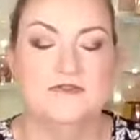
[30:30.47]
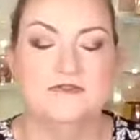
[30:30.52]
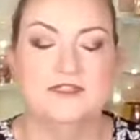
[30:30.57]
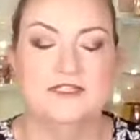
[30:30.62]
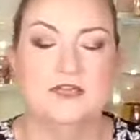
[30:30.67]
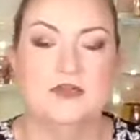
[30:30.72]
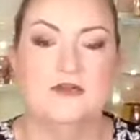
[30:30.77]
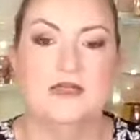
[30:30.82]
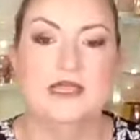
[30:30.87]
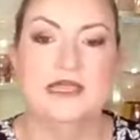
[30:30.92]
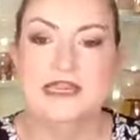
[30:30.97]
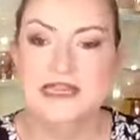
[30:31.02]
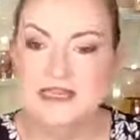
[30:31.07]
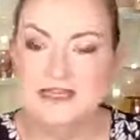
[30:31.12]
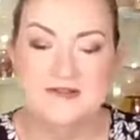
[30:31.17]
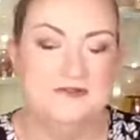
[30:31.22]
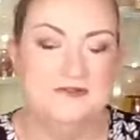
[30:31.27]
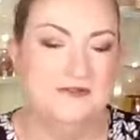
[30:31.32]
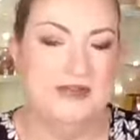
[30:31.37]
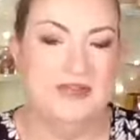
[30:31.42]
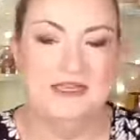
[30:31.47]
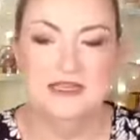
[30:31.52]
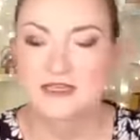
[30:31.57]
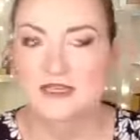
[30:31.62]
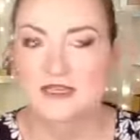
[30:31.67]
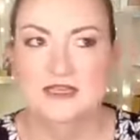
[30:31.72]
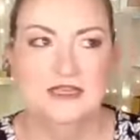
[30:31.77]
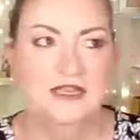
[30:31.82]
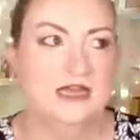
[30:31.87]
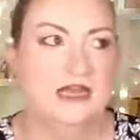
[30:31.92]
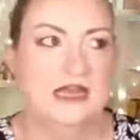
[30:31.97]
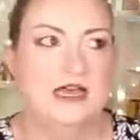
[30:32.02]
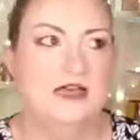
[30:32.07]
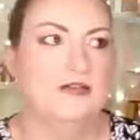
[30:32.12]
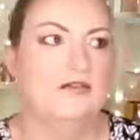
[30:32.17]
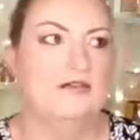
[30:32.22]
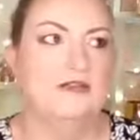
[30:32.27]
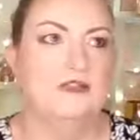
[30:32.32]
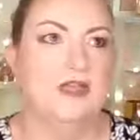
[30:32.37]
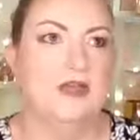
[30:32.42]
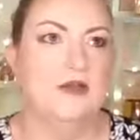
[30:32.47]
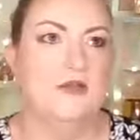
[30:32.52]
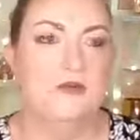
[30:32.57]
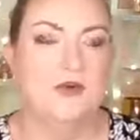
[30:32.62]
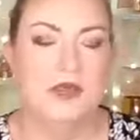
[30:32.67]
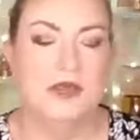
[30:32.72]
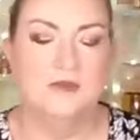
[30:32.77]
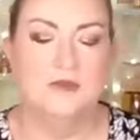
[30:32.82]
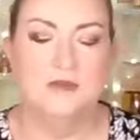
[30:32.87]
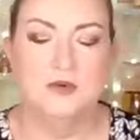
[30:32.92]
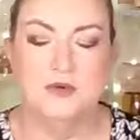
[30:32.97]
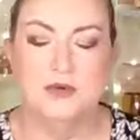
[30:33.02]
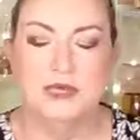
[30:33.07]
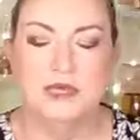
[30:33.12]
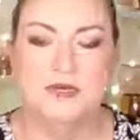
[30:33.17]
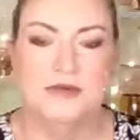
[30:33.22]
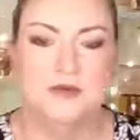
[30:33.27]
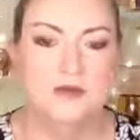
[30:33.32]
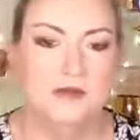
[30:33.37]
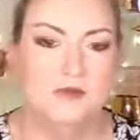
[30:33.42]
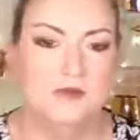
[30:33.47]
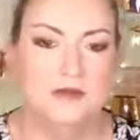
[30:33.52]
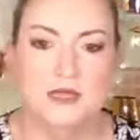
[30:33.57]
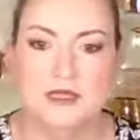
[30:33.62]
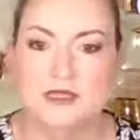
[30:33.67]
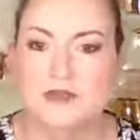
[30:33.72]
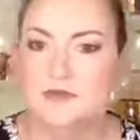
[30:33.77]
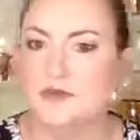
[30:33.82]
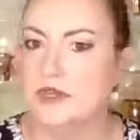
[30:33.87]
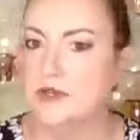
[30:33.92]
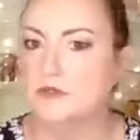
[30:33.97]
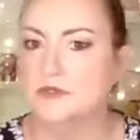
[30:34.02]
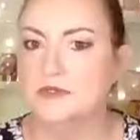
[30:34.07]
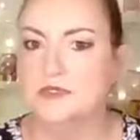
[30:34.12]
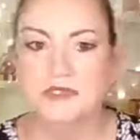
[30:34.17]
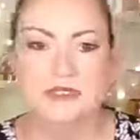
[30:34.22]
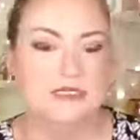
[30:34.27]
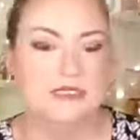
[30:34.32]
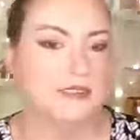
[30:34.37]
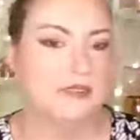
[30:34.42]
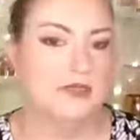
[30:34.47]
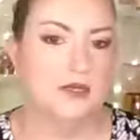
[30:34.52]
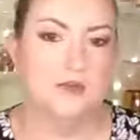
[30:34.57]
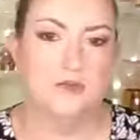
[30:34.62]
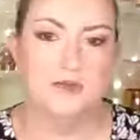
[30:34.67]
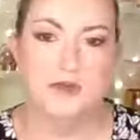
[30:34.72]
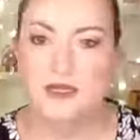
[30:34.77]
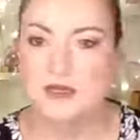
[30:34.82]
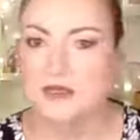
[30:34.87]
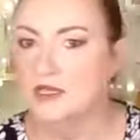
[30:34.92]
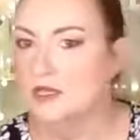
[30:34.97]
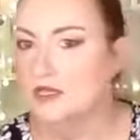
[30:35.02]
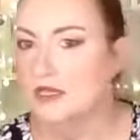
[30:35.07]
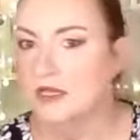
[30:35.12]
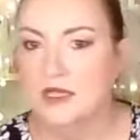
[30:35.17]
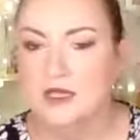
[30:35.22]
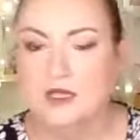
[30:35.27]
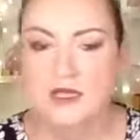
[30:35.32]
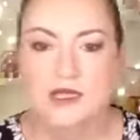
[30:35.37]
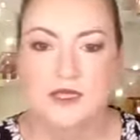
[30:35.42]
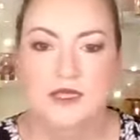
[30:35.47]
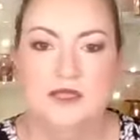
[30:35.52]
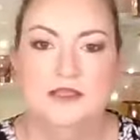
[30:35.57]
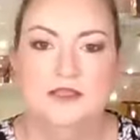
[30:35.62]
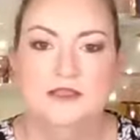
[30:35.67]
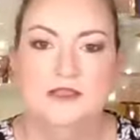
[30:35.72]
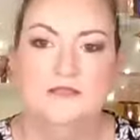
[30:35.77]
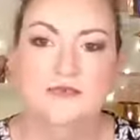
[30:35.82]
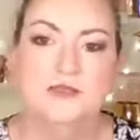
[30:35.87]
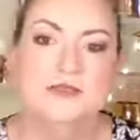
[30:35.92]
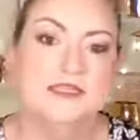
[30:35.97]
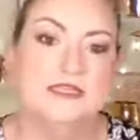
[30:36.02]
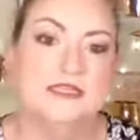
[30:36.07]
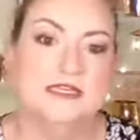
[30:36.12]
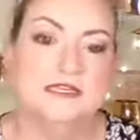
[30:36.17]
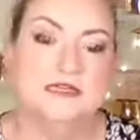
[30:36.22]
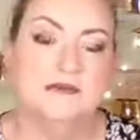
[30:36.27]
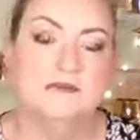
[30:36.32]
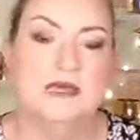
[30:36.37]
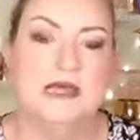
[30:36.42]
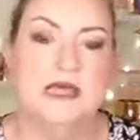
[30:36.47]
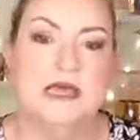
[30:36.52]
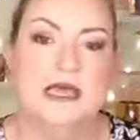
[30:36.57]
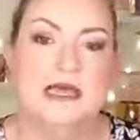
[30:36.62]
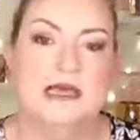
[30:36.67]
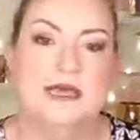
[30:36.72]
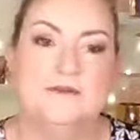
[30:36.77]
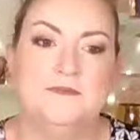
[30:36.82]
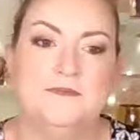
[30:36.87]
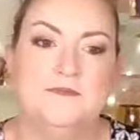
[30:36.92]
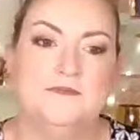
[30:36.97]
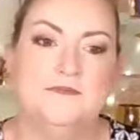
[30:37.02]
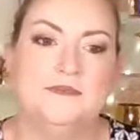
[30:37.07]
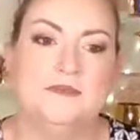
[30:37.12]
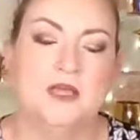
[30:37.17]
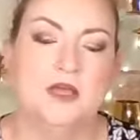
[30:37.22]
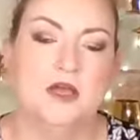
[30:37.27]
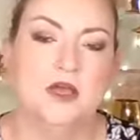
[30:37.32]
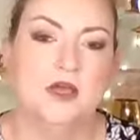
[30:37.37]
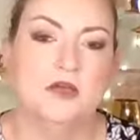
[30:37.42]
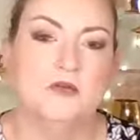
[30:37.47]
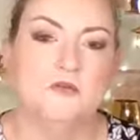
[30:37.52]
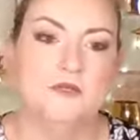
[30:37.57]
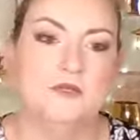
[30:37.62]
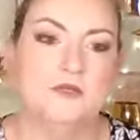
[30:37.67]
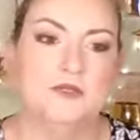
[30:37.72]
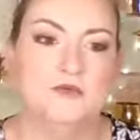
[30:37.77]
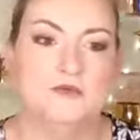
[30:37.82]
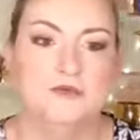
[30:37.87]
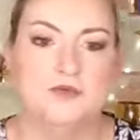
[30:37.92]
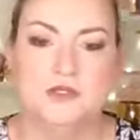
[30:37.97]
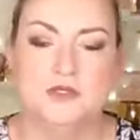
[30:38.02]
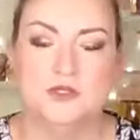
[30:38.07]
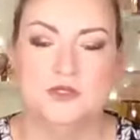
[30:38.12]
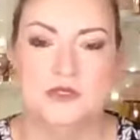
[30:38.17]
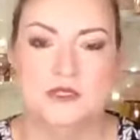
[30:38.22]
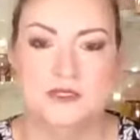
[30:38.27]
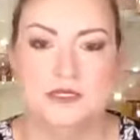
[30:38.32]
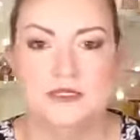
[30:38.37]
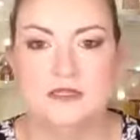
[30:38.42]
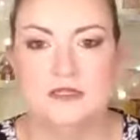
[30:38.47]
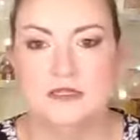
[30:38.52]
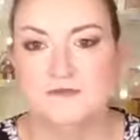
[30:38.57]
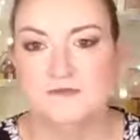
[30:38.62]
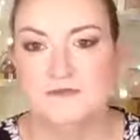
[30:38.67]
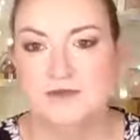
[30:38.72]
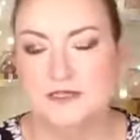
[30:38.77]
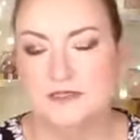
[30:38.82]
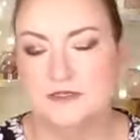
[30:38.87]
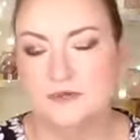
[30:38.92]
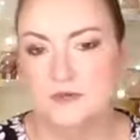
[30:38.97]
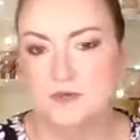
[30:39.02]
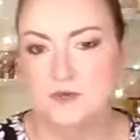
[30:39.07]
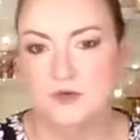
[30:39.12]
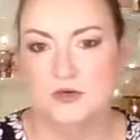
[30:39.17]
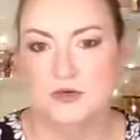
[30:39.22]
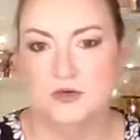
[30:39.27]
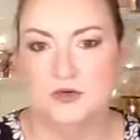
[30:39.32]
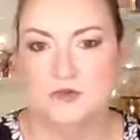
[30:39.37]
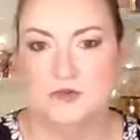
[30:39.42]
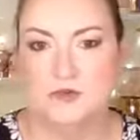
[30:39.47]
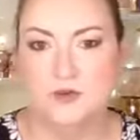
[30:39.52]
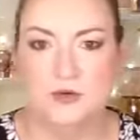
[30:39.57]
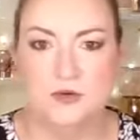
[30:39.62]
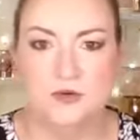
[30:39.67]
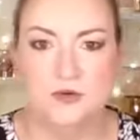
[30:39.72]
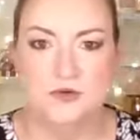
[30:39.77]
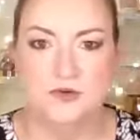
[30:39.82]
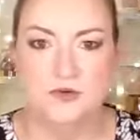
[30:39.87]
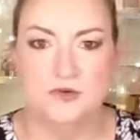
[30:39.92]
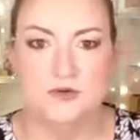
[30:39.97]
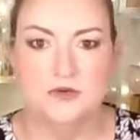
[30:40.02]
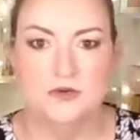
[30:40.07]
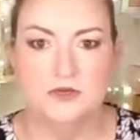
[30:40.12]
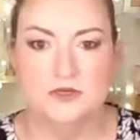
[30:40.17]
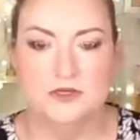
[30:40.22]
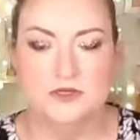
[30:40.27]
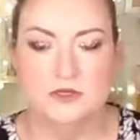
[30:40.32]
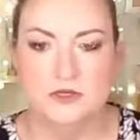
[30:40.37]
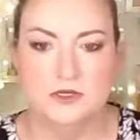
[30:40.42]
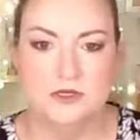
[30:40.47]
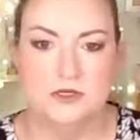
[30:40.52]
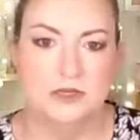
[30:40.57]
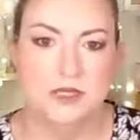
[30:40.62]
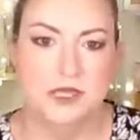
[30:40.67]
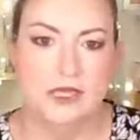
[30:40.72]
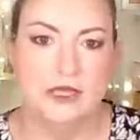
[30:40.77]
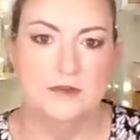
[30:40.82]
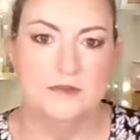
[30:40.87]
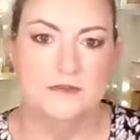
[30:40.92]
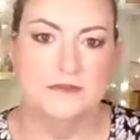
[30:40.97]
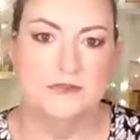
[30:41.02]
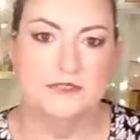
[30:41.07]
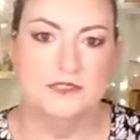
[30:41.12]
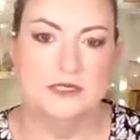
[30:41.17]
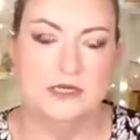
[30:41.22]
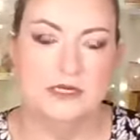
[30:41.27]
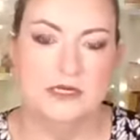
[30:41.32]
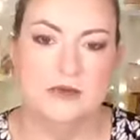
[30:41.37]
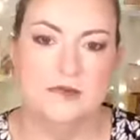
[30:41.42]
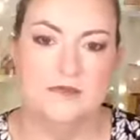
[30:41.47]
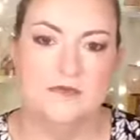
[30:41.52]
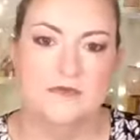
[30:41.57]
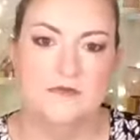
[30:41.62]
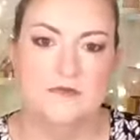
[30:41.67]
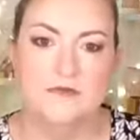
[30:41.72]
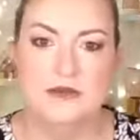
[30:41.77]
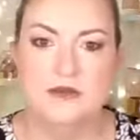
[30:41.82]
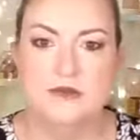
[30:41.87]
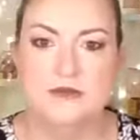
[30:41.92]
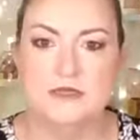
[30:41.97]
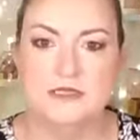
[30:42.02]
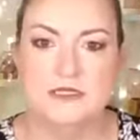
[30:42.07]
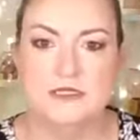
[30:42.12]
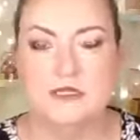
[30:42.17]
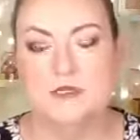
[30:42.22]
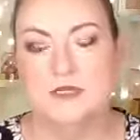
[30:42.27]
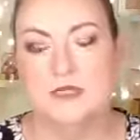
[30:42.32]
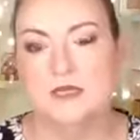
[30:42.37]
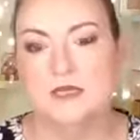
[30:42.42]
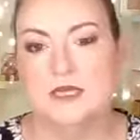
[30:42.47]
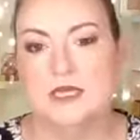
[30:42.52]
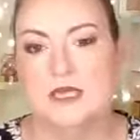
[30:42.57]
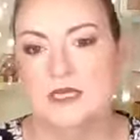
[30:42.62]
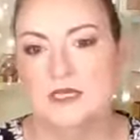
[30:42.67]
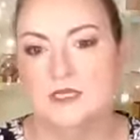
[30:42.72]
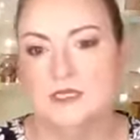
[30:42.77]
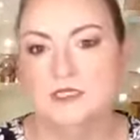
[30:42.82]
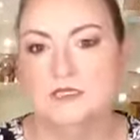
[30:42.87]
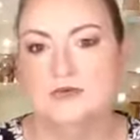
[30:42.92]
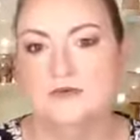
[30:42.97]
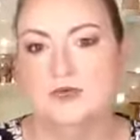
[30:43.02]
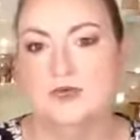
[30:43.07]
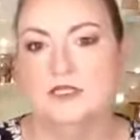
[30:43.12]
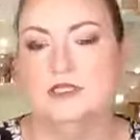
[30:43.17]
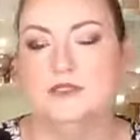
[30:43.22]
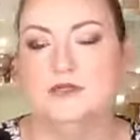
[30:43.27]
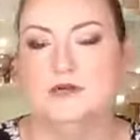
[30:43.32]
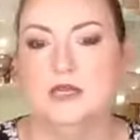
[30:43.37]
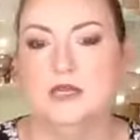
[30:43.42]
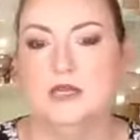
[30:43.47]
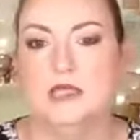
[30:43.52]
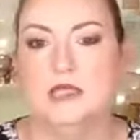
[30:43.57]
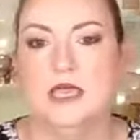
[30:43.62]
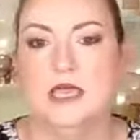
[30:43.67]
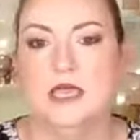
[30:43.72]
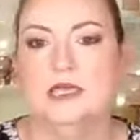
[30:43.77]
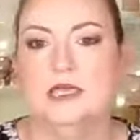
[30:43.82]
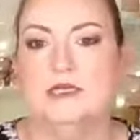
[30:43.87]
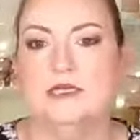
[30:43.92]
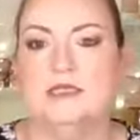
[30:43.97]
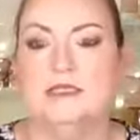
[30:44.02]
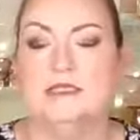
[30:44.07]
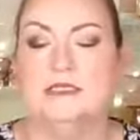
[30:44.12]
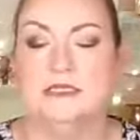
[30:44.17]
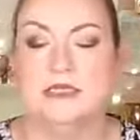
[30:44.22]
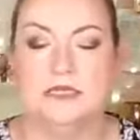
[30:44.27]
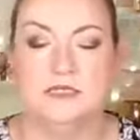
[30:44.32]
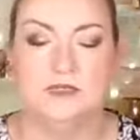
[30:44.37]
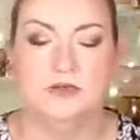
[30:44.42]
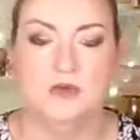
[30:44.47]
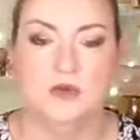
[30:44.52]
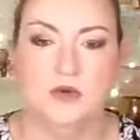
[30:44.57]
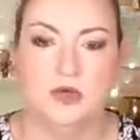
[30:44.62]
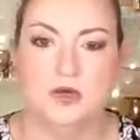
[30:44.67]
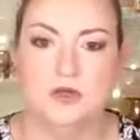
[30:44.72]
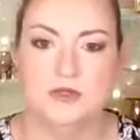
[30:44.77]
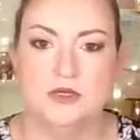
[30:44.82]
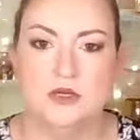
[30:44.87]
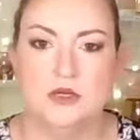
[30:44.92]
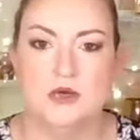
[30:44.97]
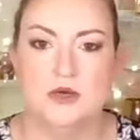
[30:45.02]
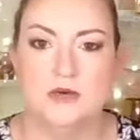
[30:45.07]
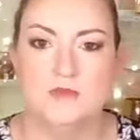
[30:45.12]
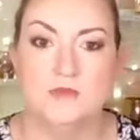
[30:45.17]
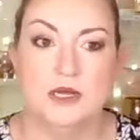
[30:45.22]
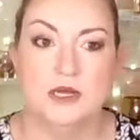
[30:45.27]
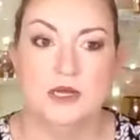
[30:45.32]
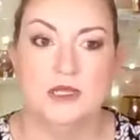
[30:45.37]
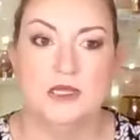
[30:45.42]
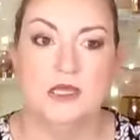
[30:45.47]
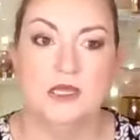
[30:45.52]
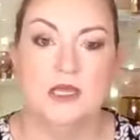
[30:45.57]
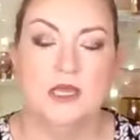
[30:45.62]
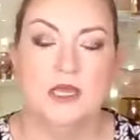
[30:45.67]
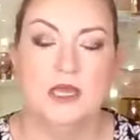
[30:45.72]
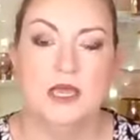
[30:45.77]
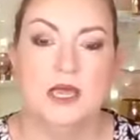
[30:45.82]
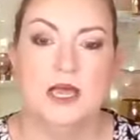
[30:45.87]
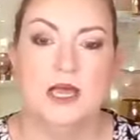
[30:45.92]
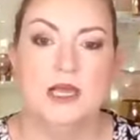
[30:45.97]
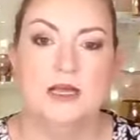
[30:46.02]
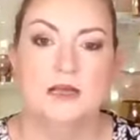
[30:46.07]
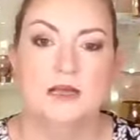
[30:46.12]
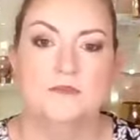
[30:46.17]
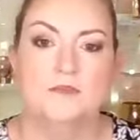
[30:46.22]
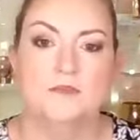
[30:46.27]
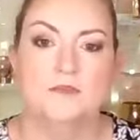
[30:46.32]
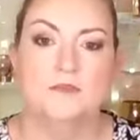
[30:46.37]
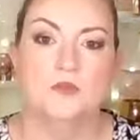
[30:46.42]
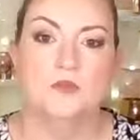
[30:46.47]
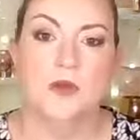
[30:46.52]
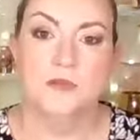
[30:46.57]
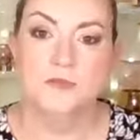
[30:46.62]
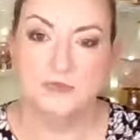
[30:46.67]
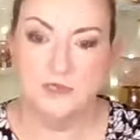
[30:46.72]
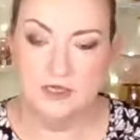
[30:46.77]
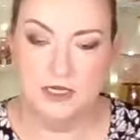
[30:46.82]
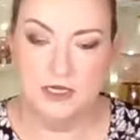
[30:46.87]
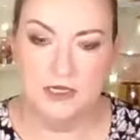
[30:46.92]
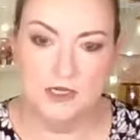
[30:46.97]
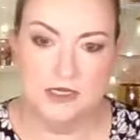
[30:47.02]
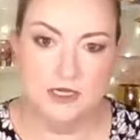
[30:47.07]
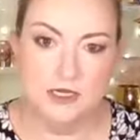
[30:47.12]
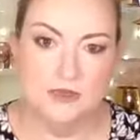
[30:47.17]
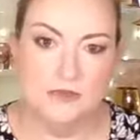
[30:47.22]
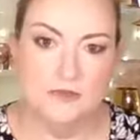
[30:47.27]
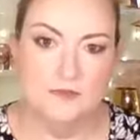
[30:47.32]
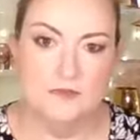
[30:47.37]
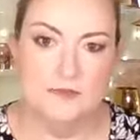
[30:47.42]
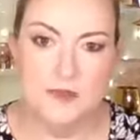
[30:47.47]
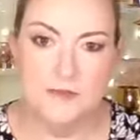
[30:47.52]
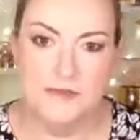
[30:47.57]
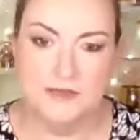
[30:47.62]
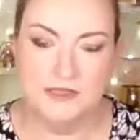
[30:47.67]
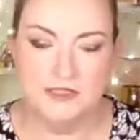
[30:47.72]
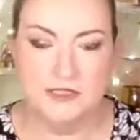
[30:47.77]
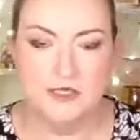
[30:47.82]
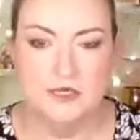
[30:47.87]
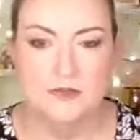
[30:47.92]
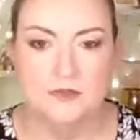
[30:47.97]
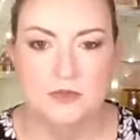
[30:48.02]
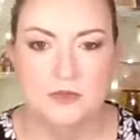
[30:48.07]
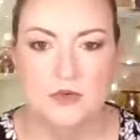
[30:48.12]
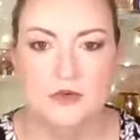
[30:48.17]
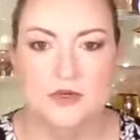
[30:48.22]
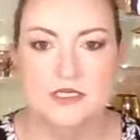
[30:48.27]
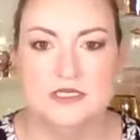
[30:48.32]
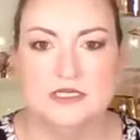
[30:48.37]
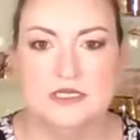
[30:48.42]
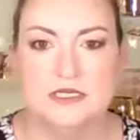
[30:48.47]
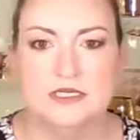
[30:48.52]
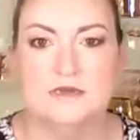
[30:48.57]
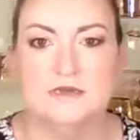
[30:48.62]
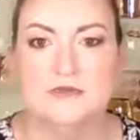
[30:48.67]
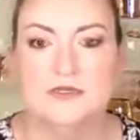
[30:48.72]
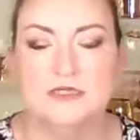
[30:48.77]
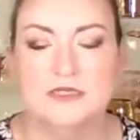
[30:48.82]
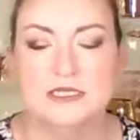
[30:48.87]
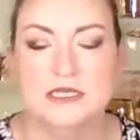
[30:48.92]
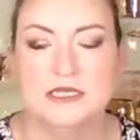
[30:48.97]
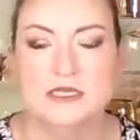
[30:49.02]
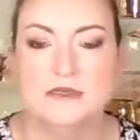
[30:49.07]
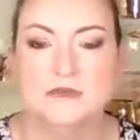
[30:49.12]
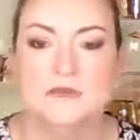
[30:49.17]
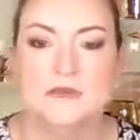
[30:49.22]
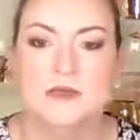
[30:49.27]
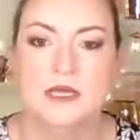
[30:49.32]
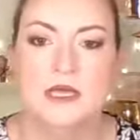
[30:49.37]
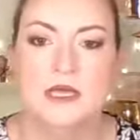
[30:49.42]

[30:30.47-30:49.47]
So anyway, after that ramble and the rambles I did about the museum, I hope that you will join either the Facebook group or you can sign up for various locations around Australia and indeed the world on my website, Memento Mori Death Museum.